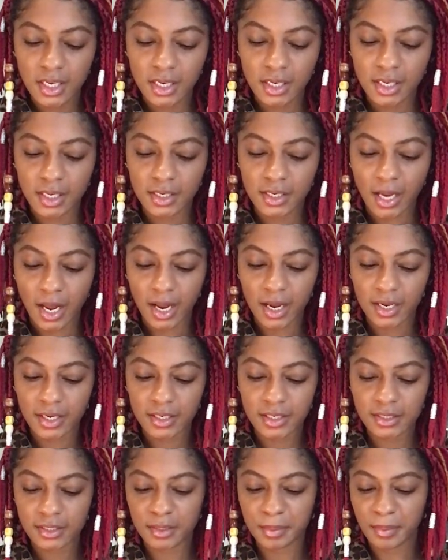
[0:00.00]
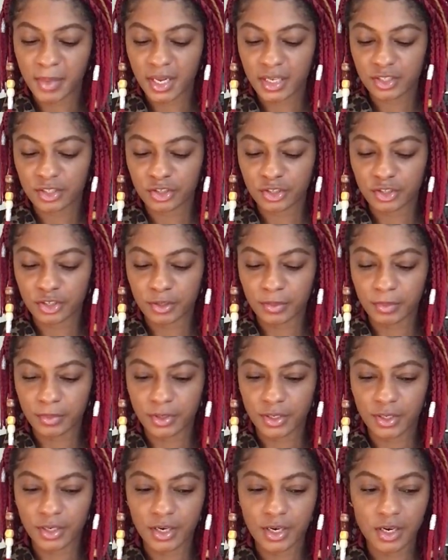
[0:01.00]
The 9 is the master
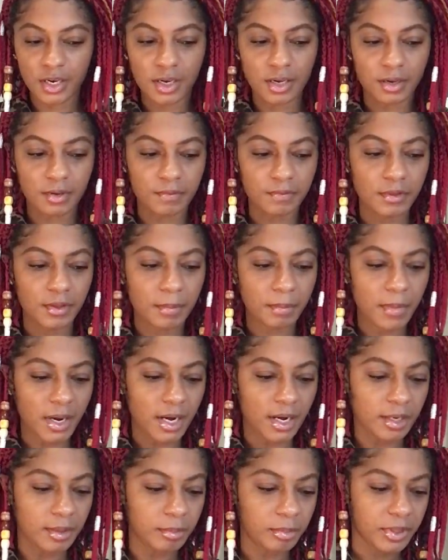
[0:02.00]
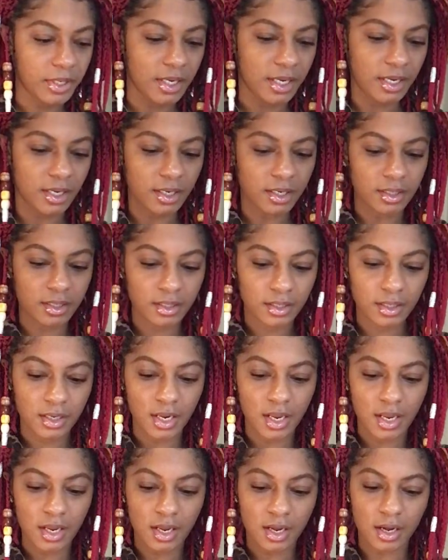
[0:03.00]
number of the mind plane.
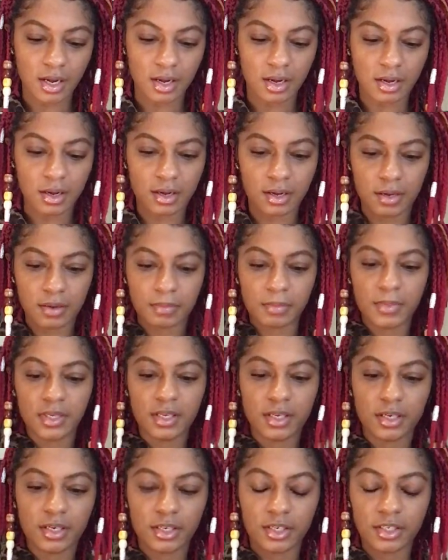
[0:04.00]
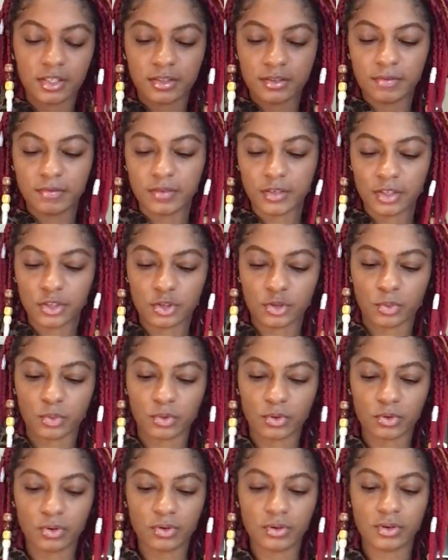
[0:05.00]
Here's a
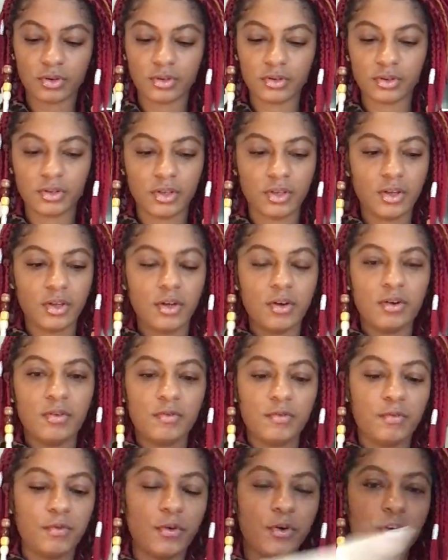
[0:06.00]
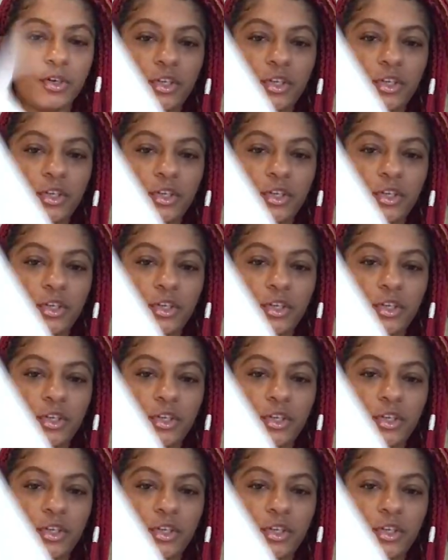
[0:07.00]
visual for